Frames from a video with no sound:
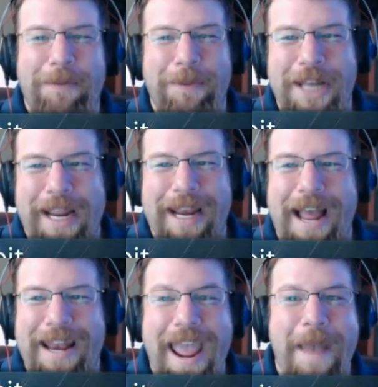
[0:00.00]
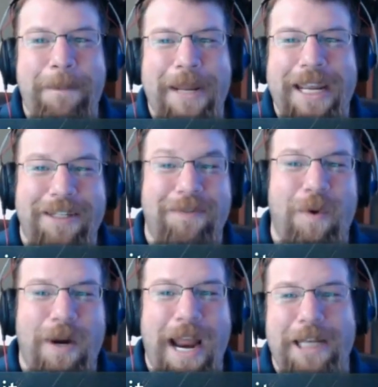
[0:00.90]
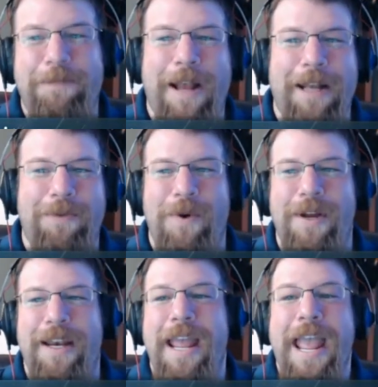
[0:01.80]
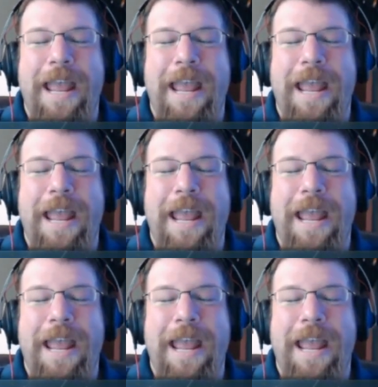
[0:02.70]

per second on P S four, Xbox One,